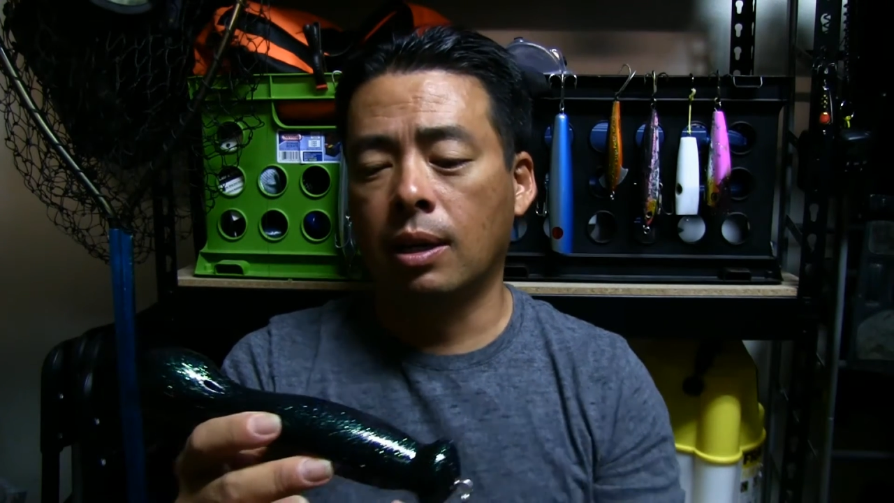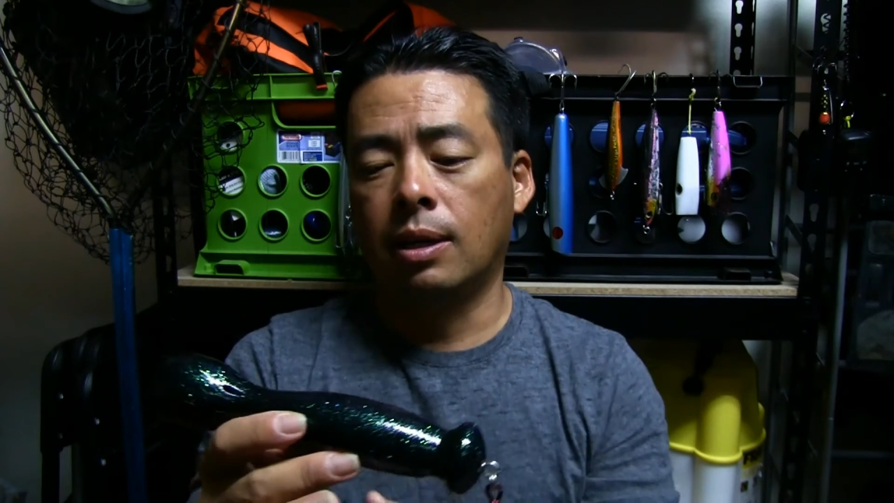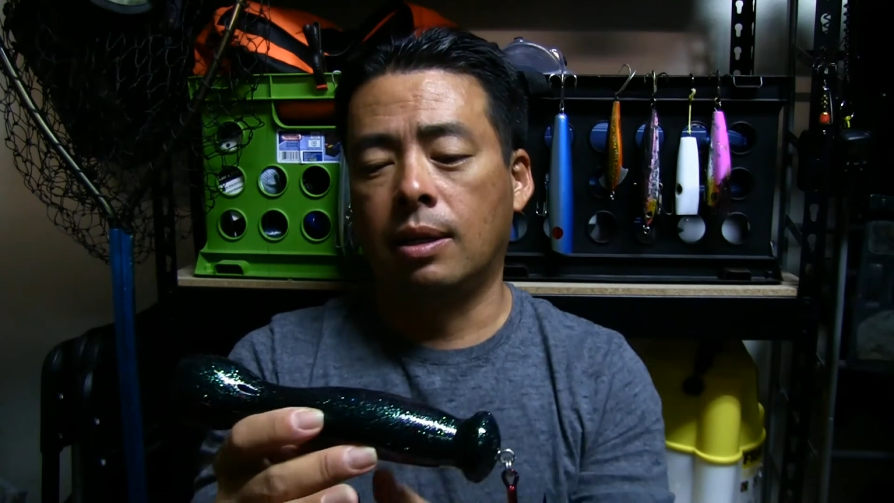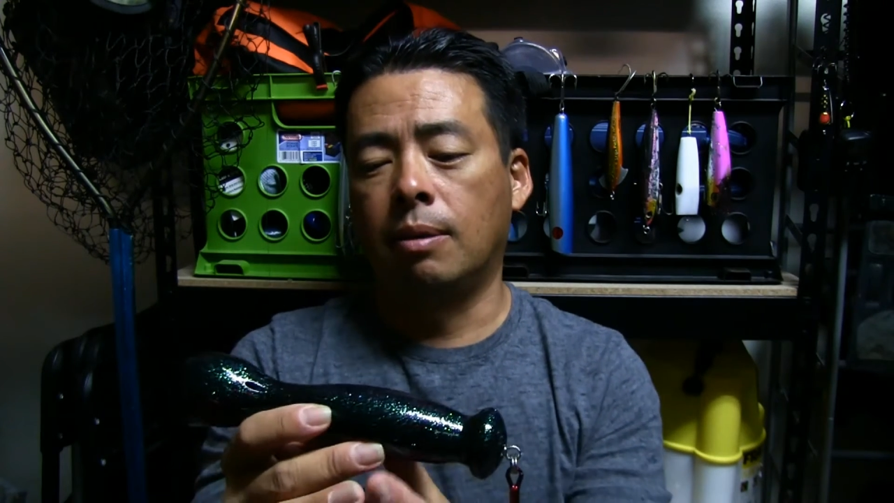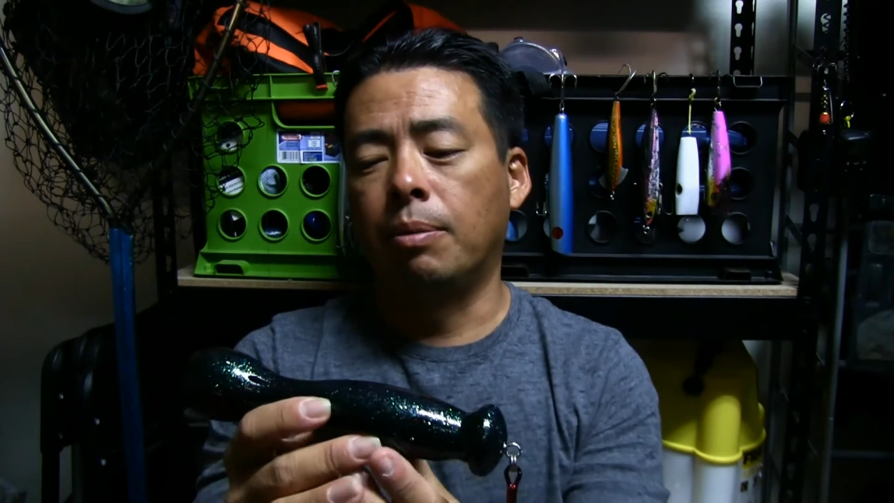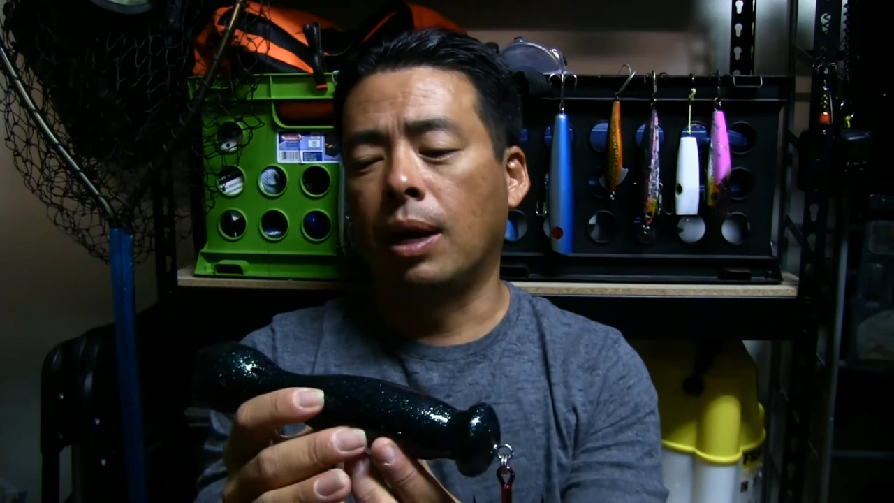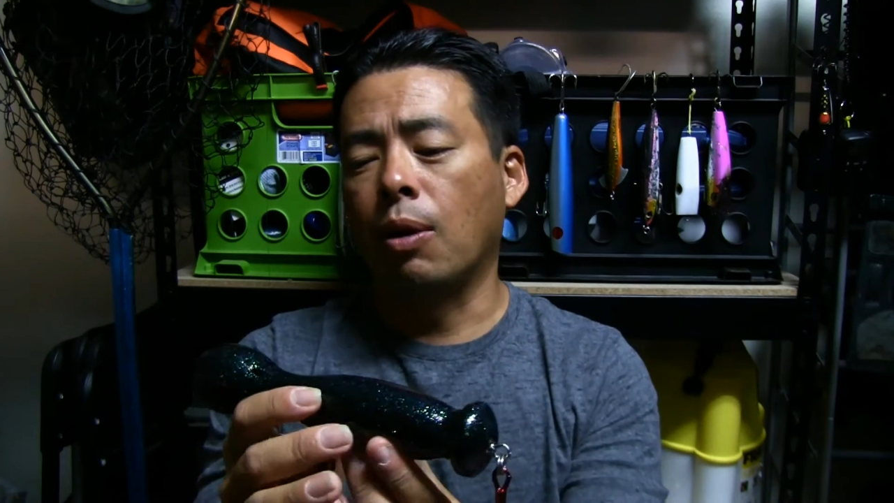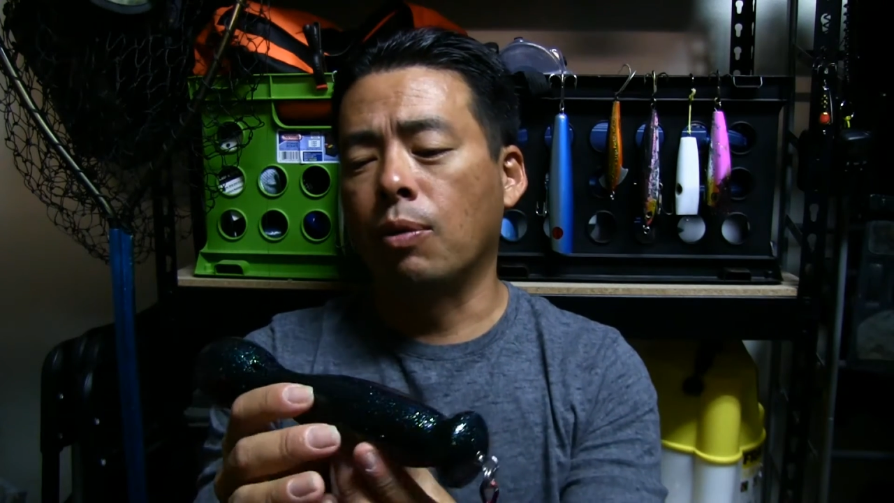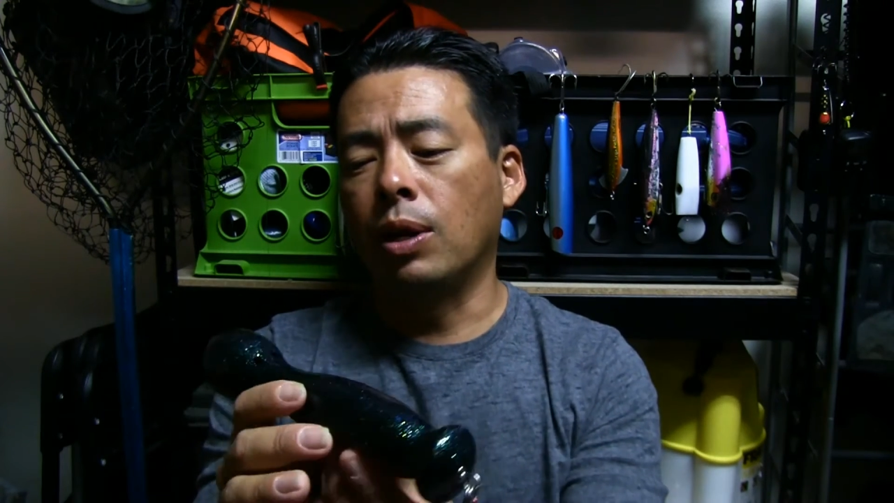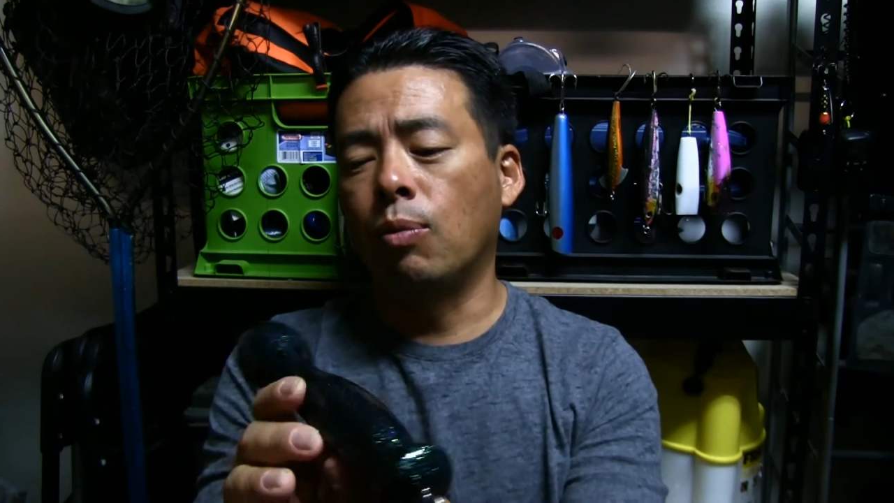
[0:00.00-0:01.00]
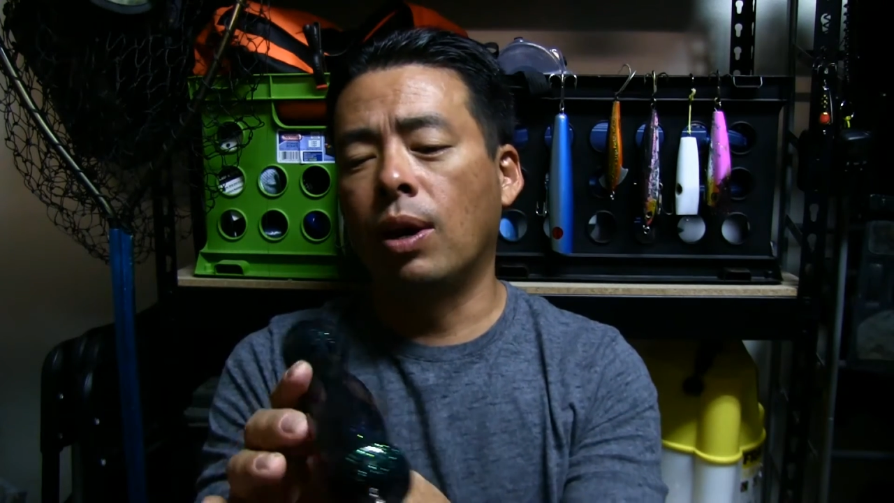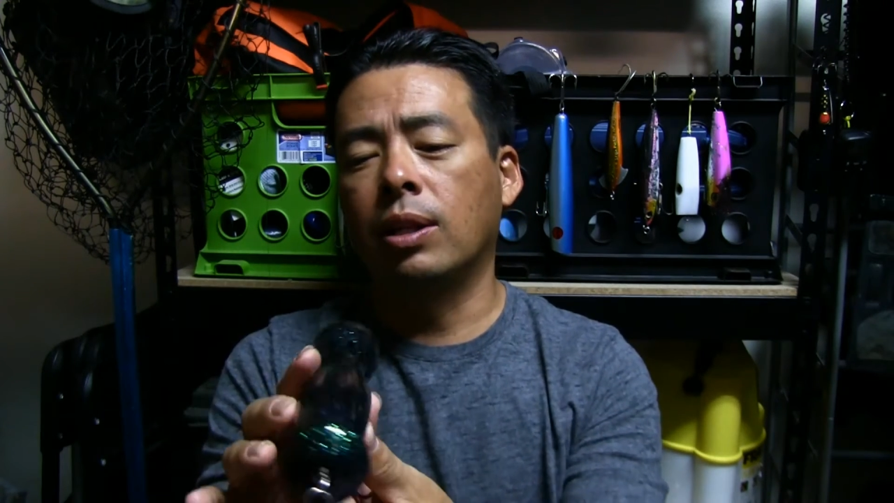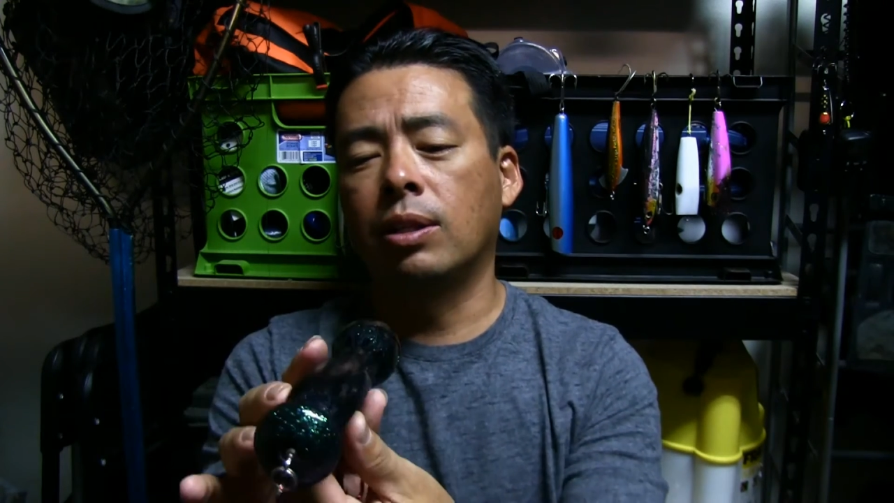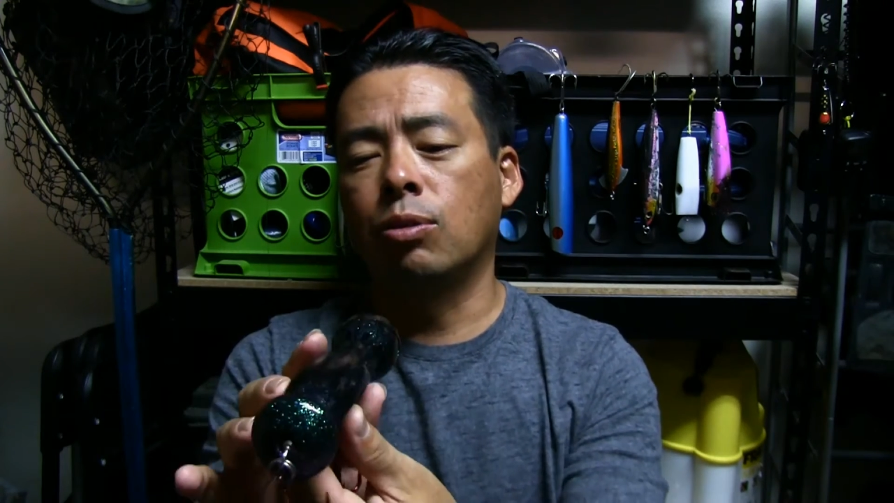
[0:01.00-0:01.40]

But I really want